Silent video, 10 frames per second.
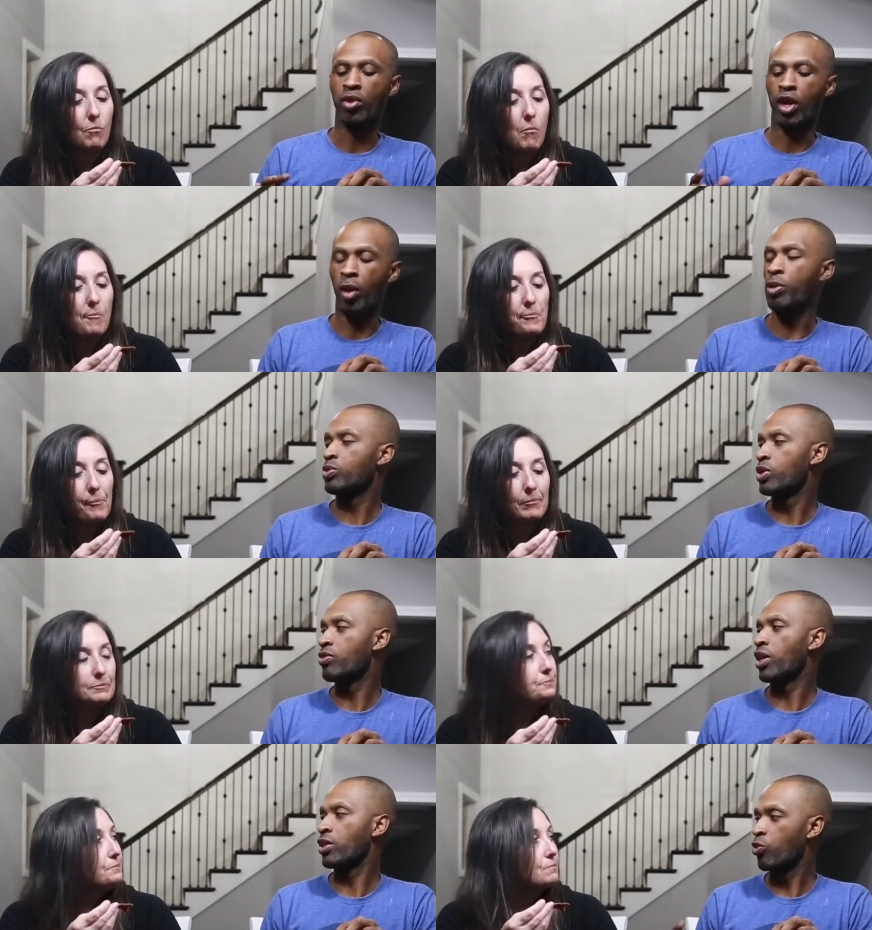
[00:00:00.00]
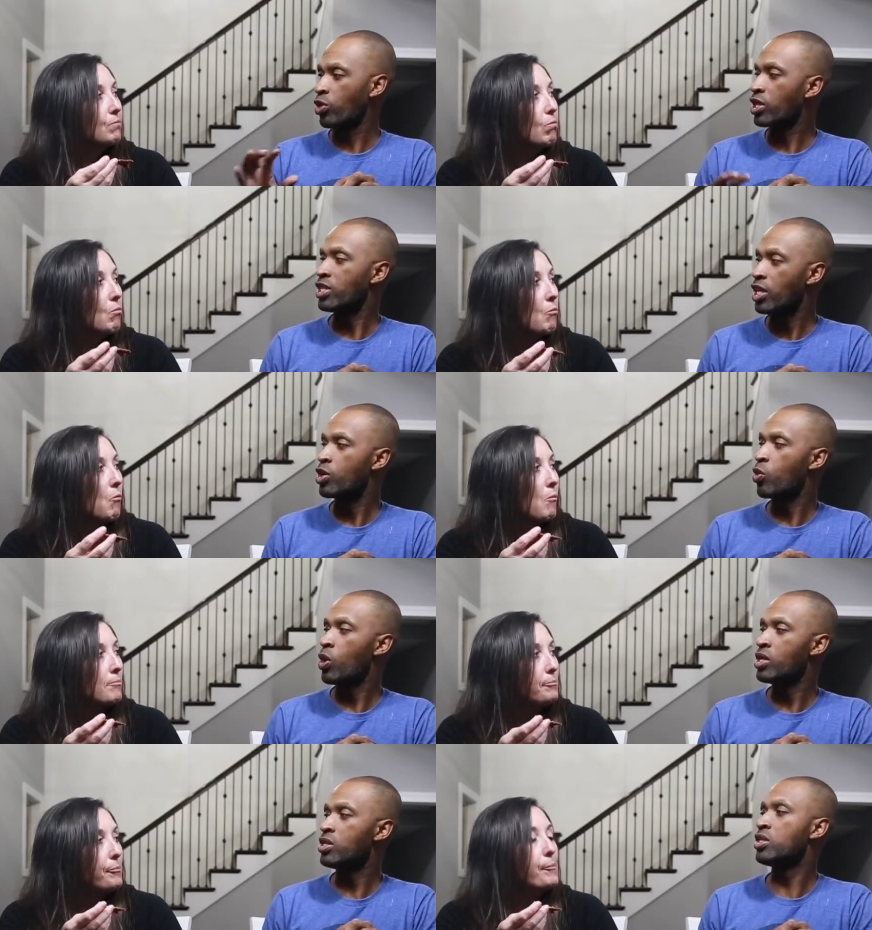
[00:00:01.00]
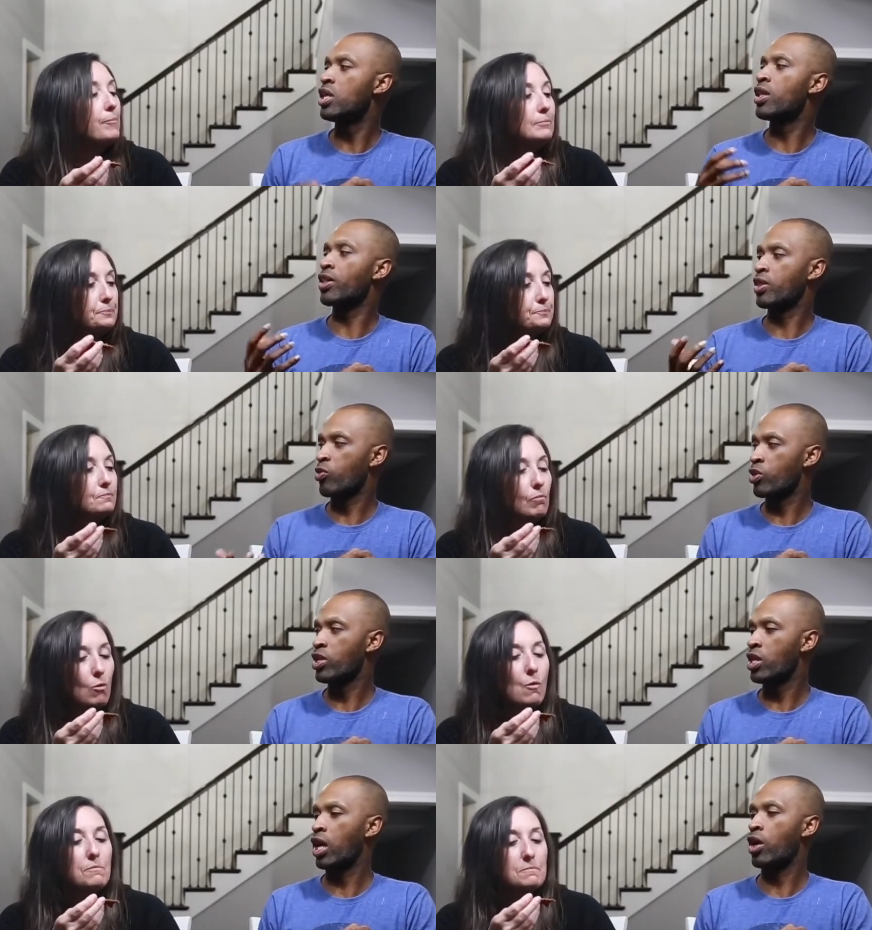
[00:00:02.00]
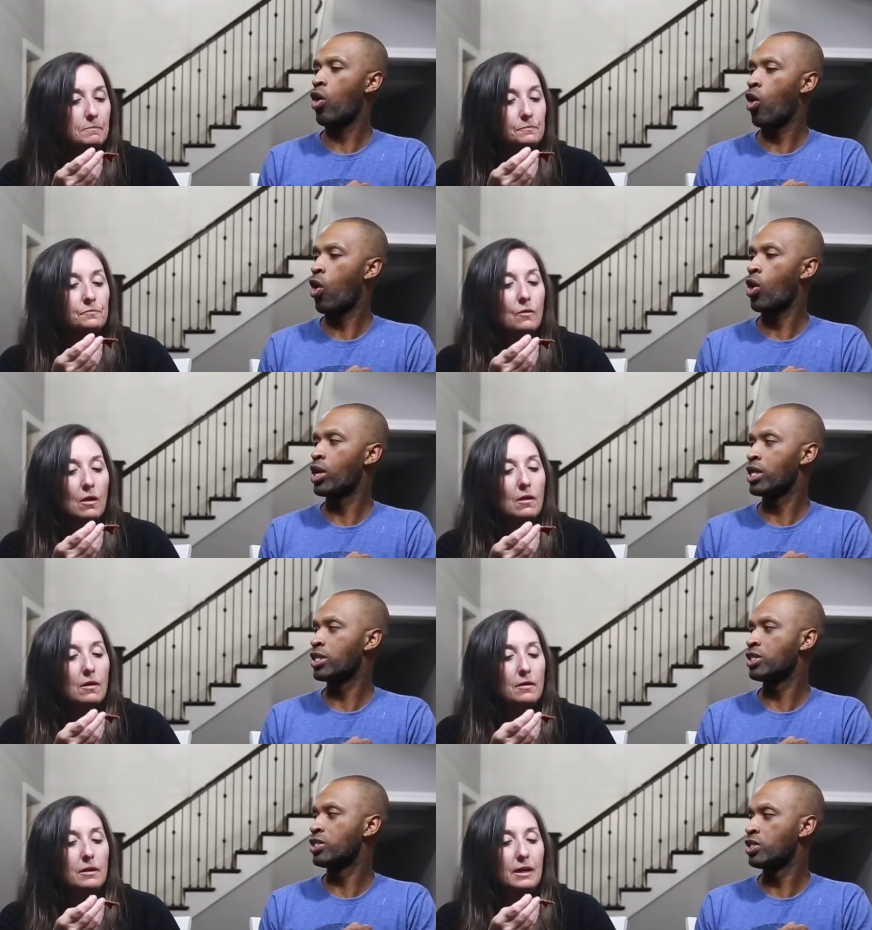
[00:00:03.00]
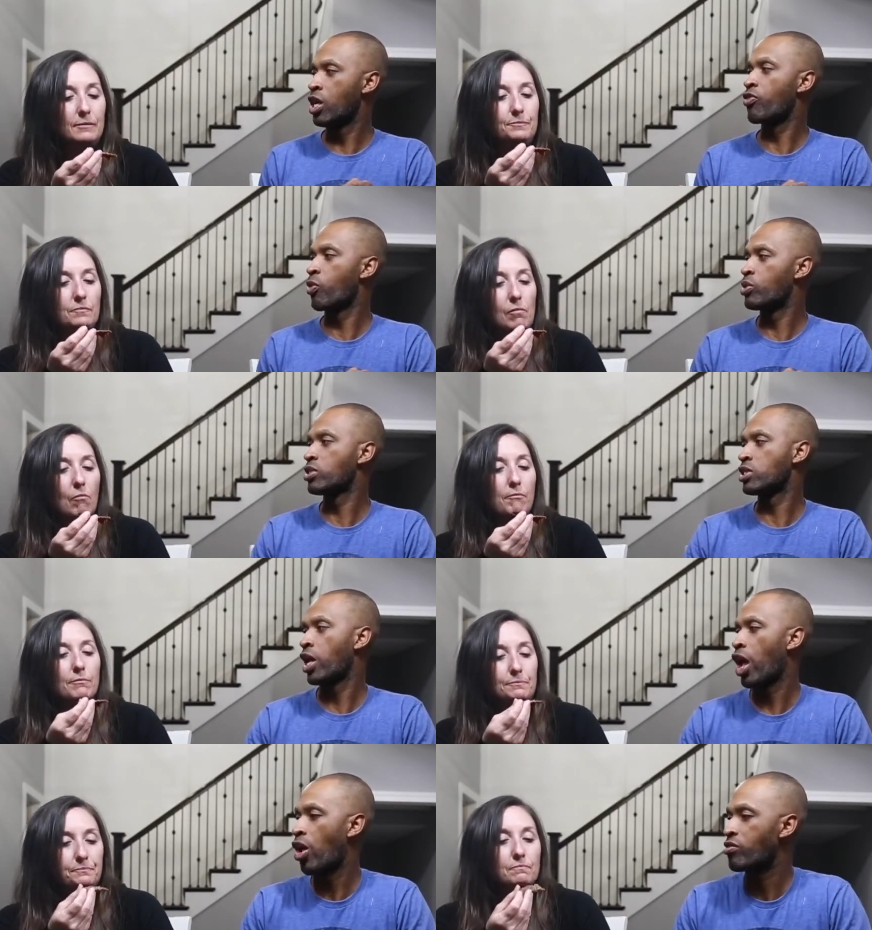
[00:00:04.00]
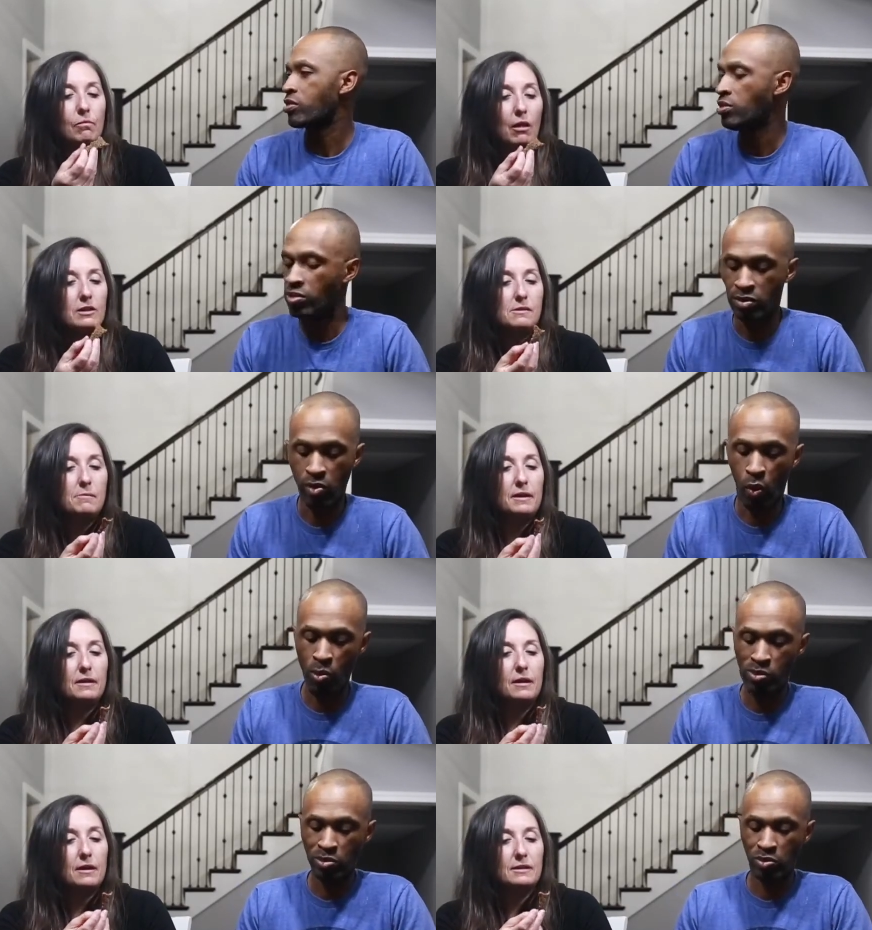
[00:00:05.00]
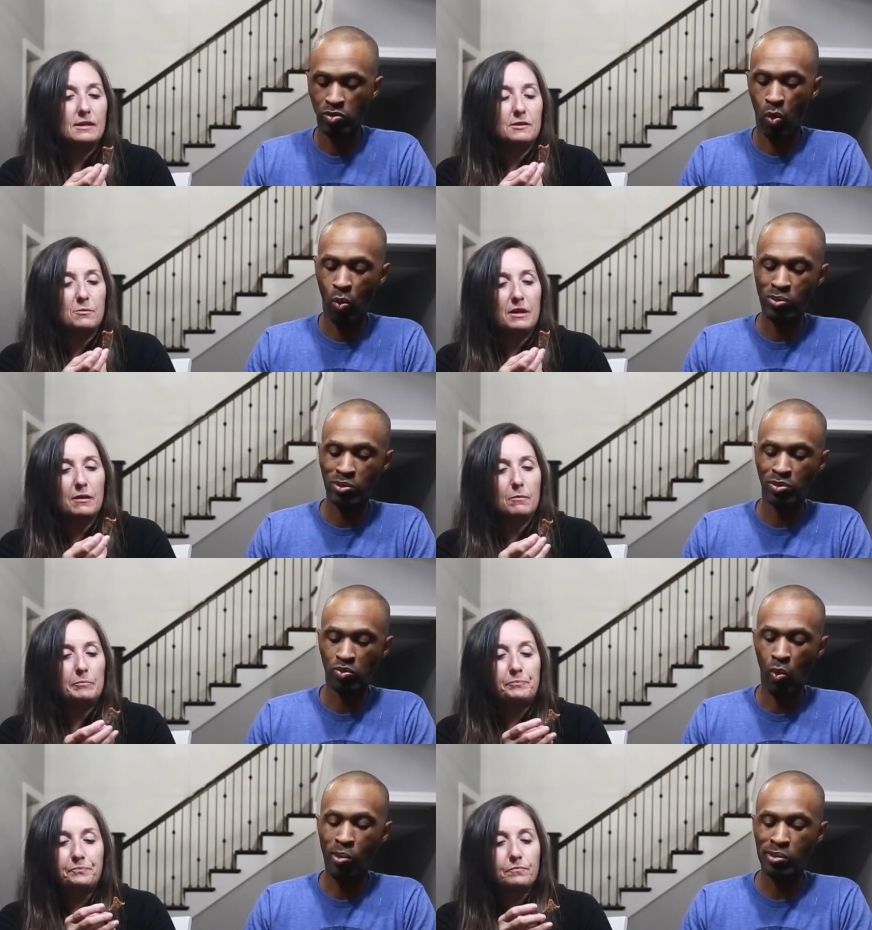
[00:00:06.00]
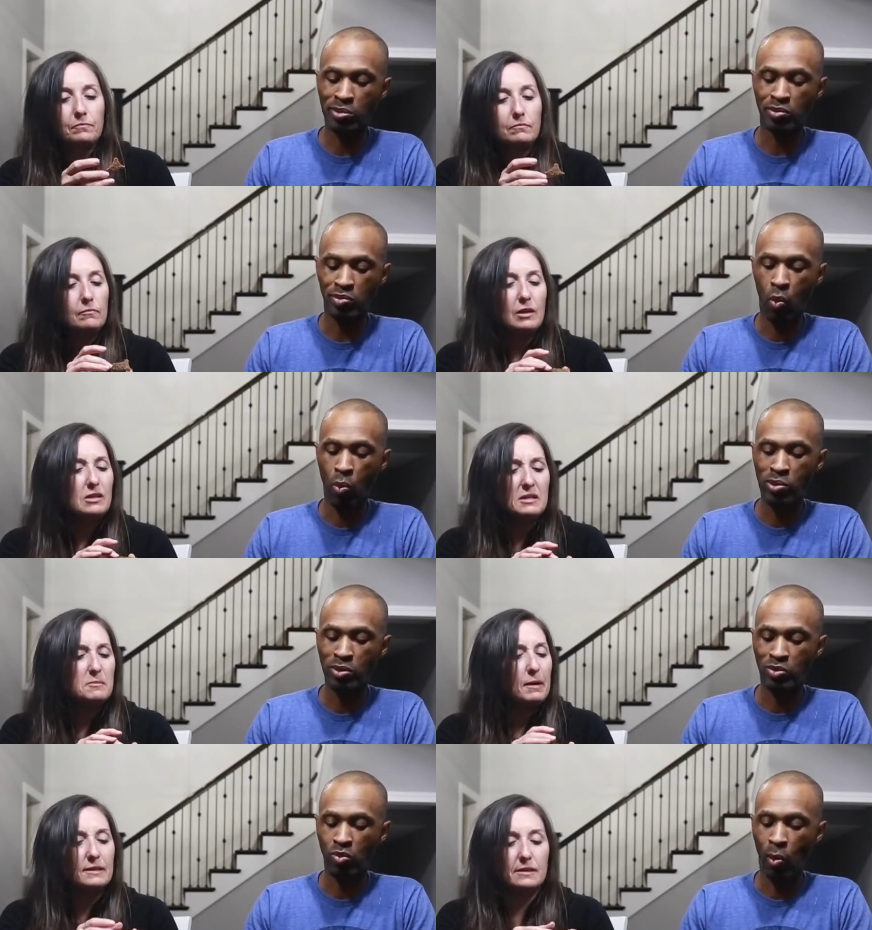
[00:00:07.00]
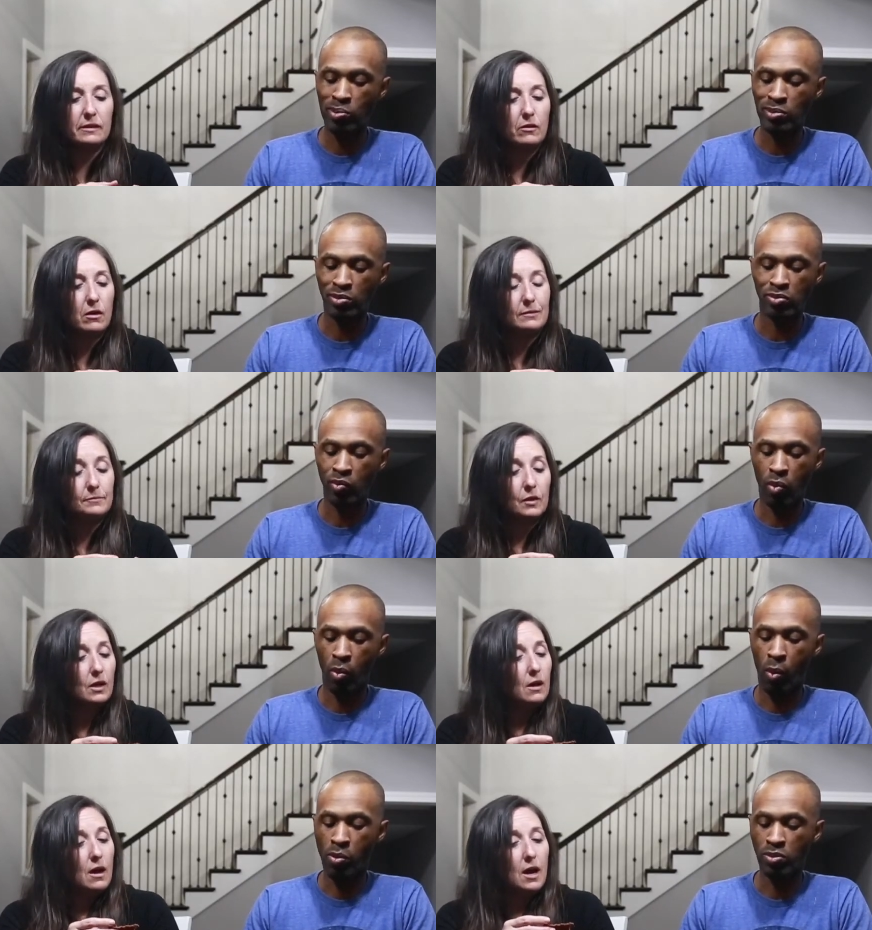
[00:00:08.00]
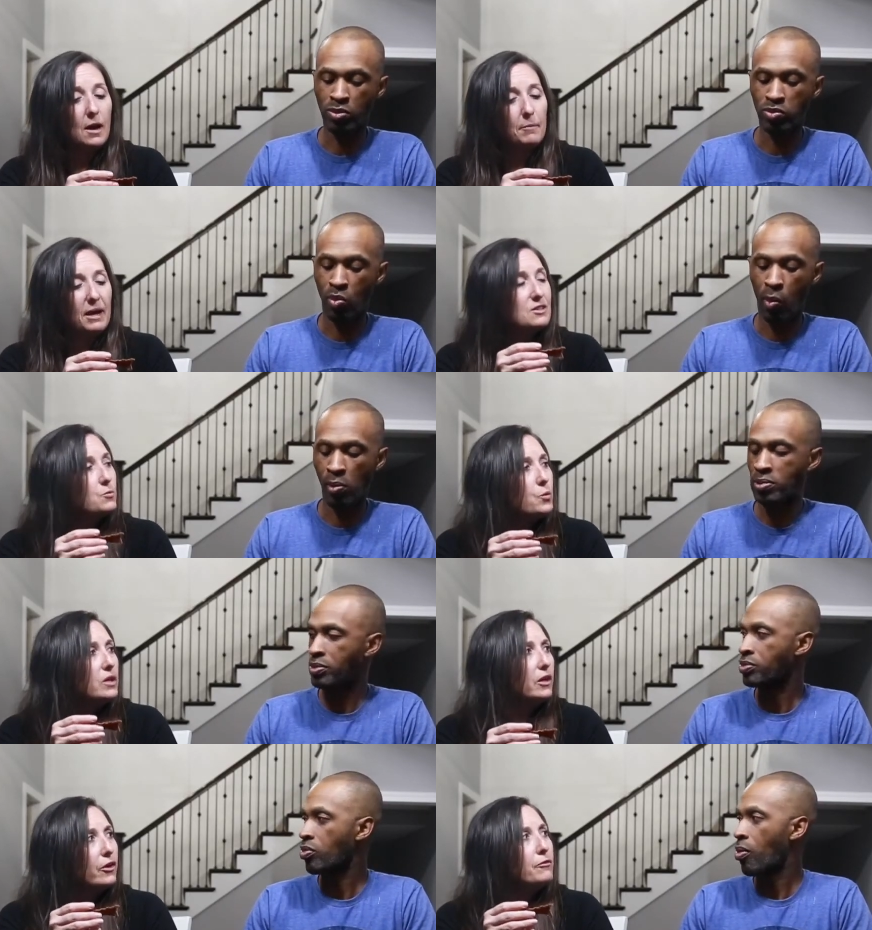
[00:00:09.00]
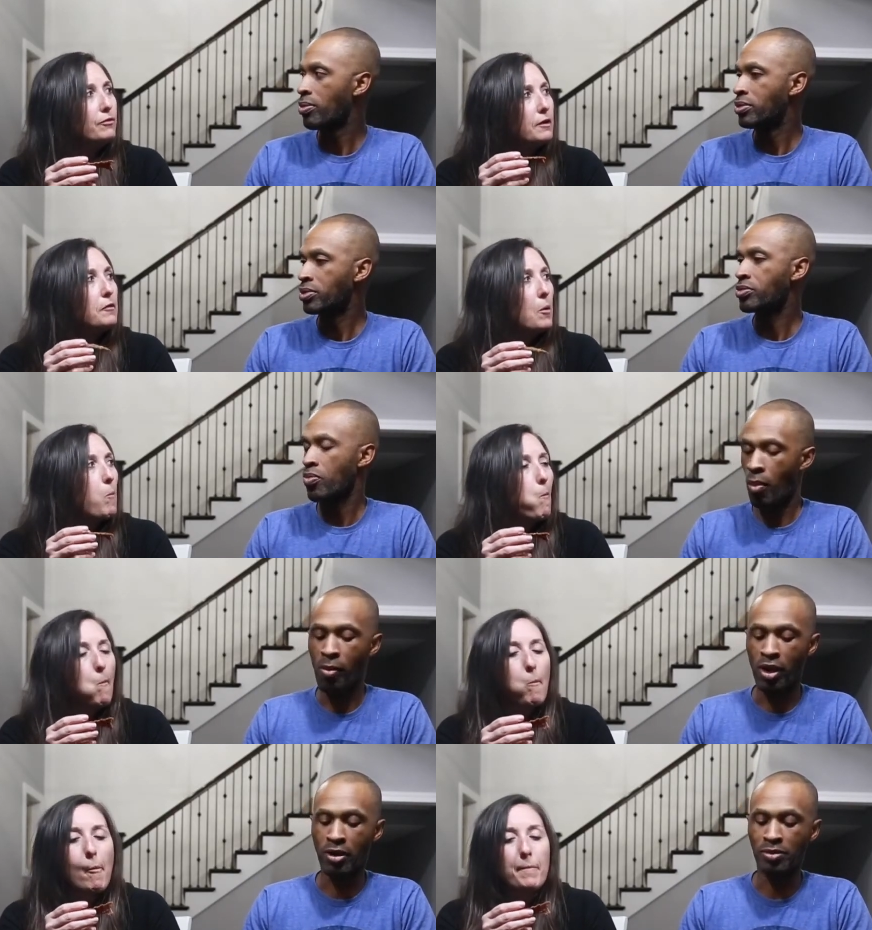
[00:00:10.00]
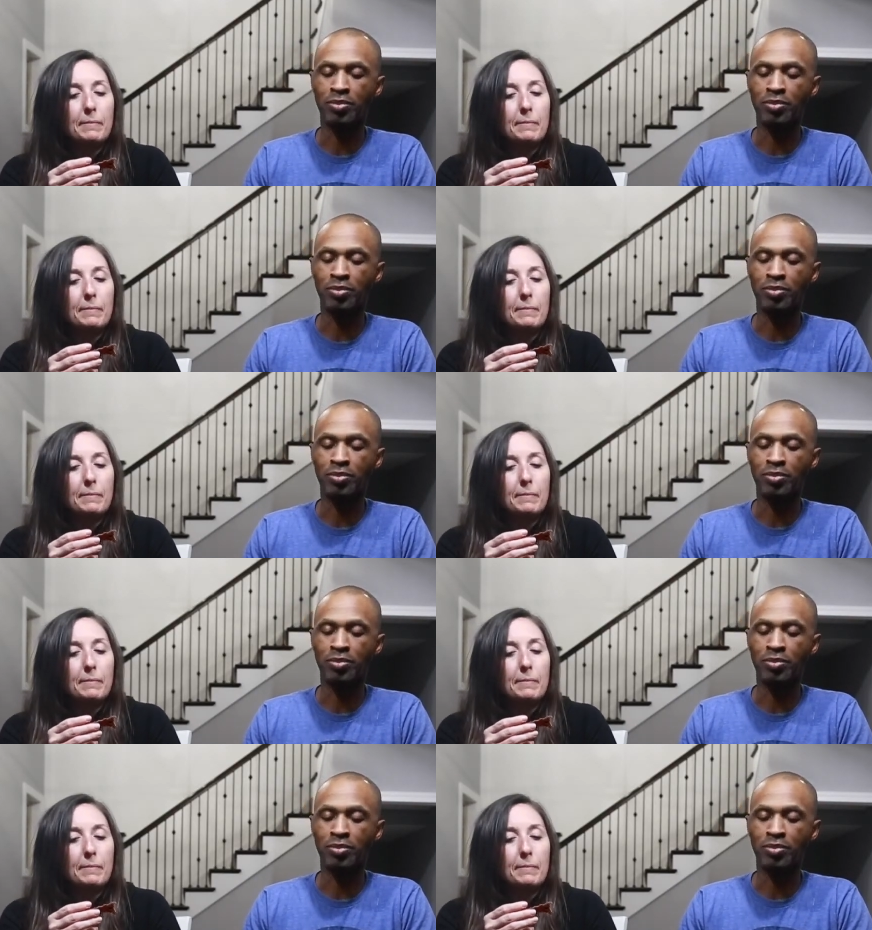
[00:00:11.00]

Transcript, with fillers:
Speaker 1: in between like the really tender ones and like the really like uh, yeah. tougher ones that they have.
Speaker 2: It's a medium. Yeah, I'd say it's medium. Mm -hmm. Not spicy at all, uh, but it has really good flavor. Yeah.